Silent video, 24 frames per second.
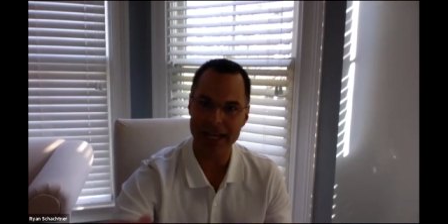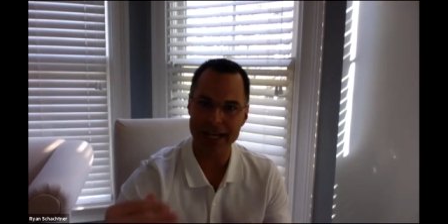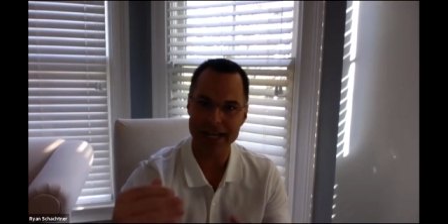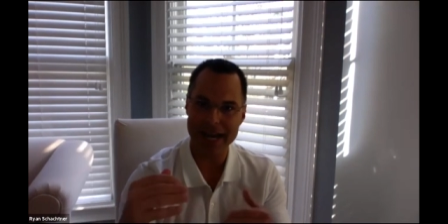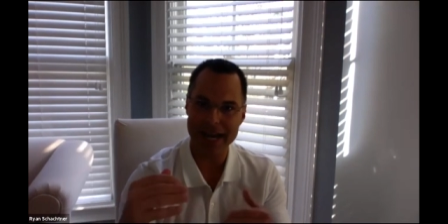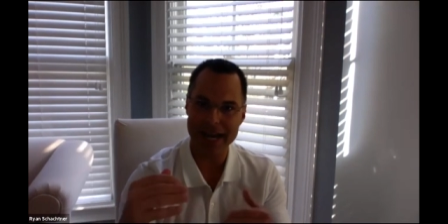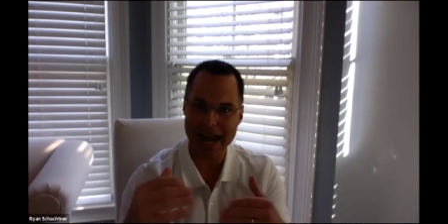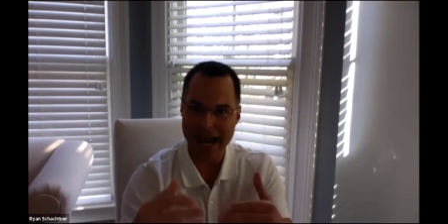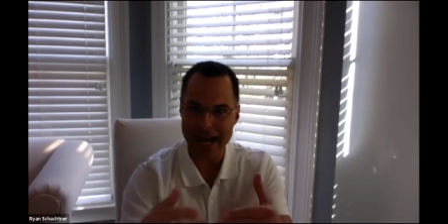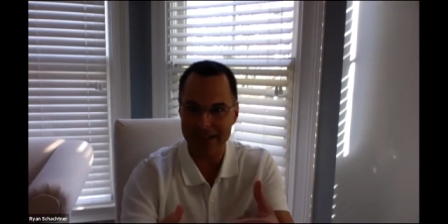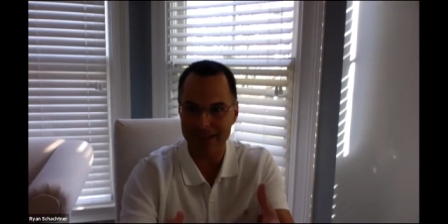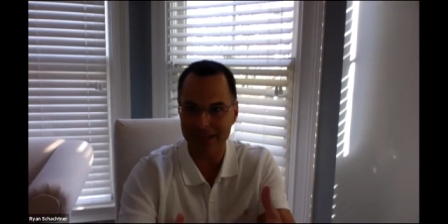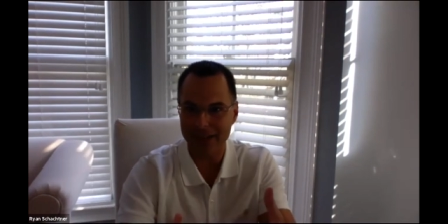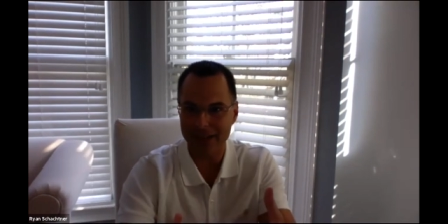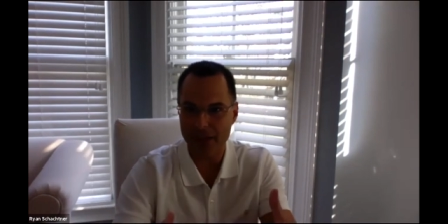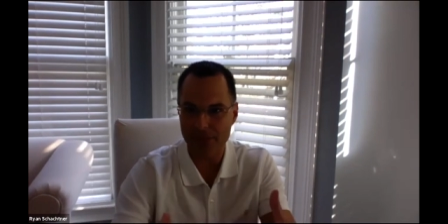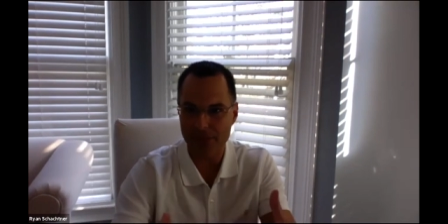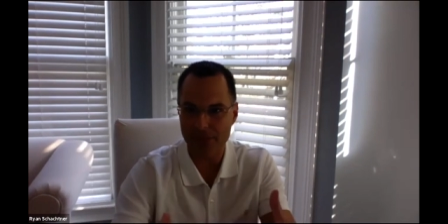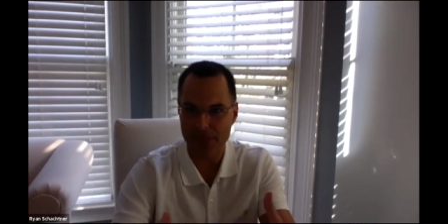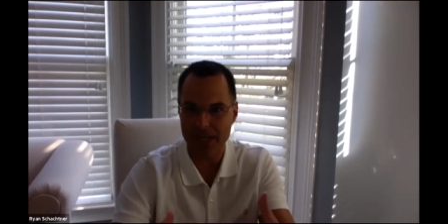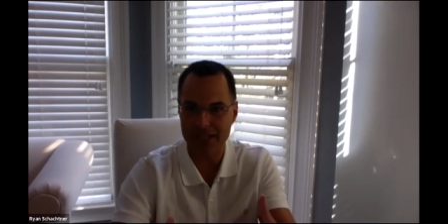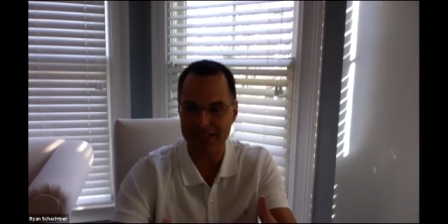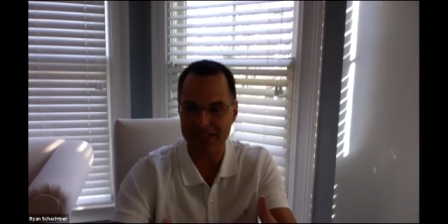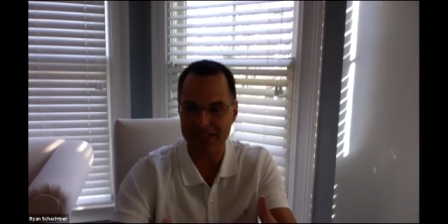and not
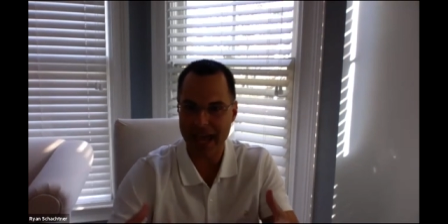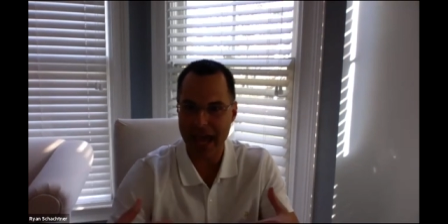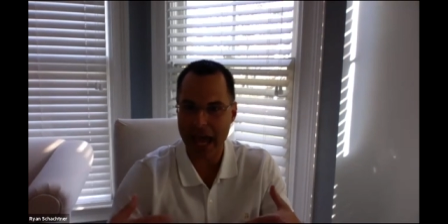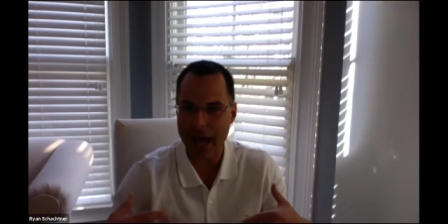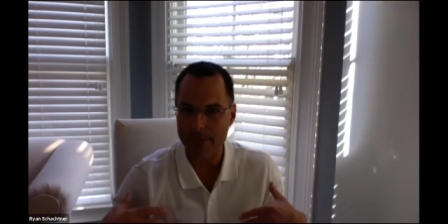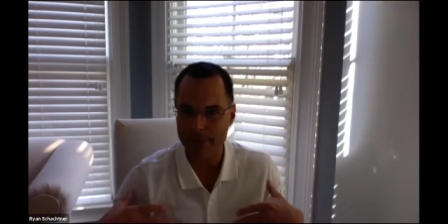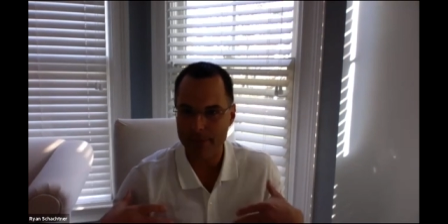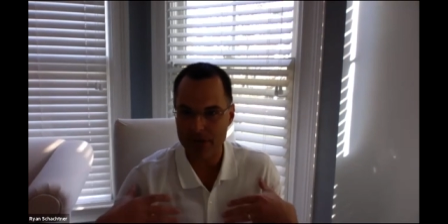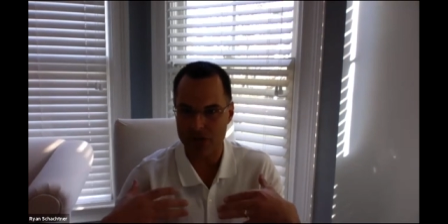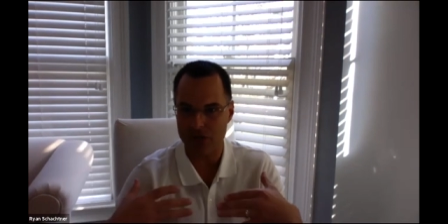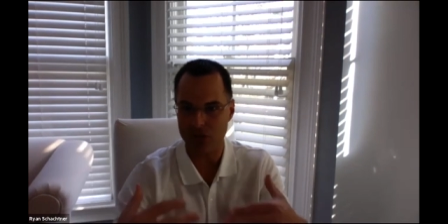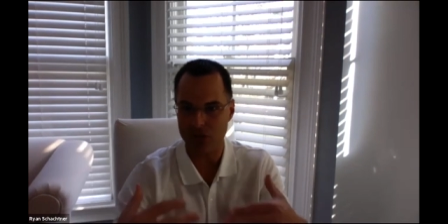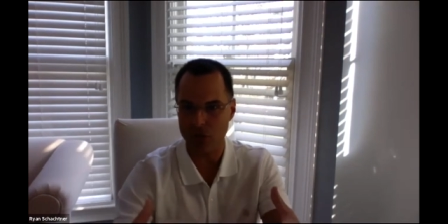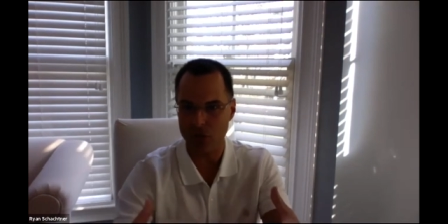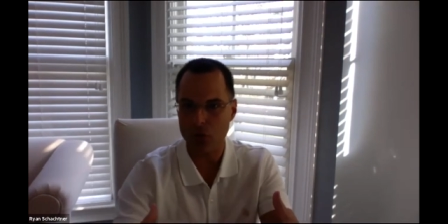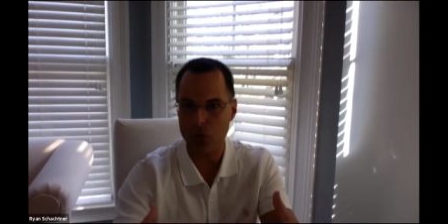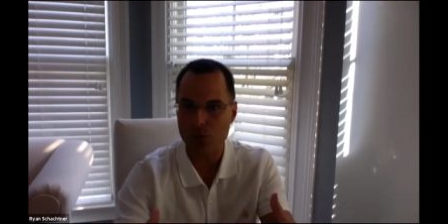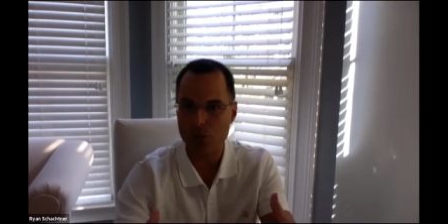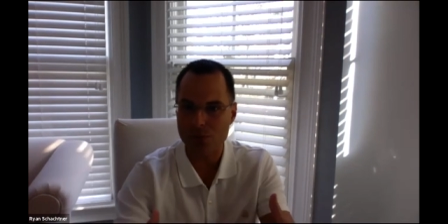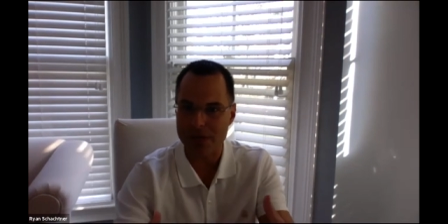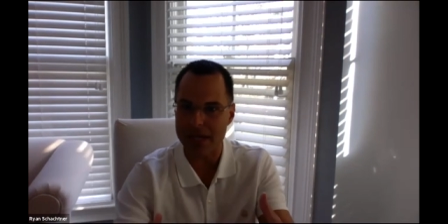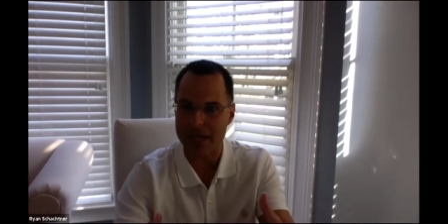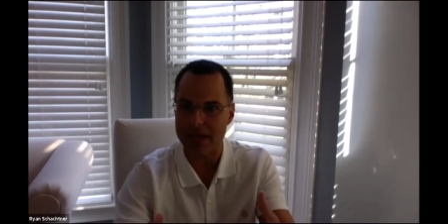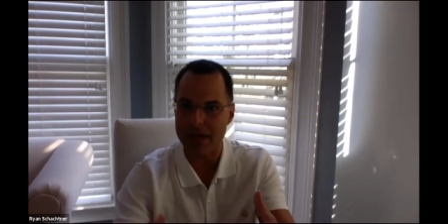let things happen to
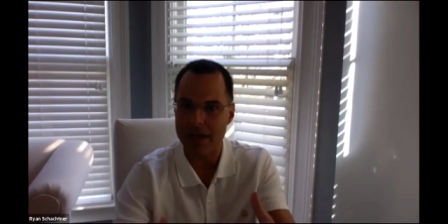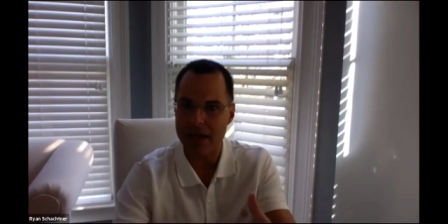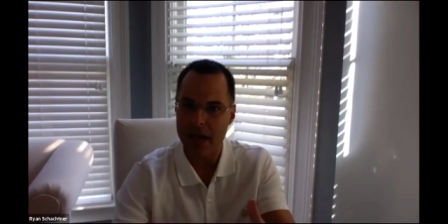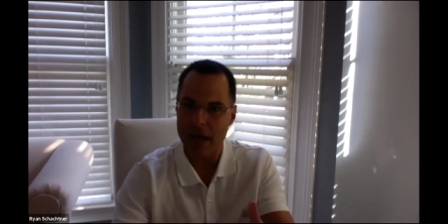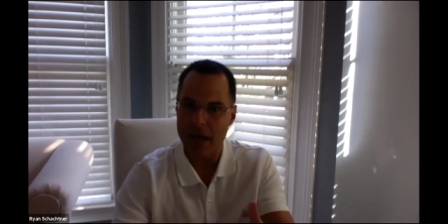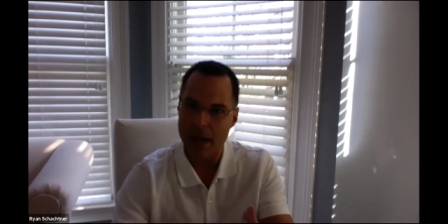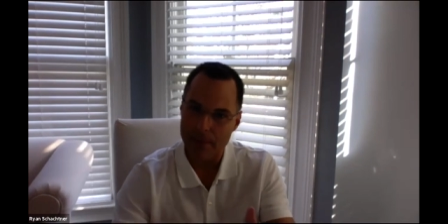me,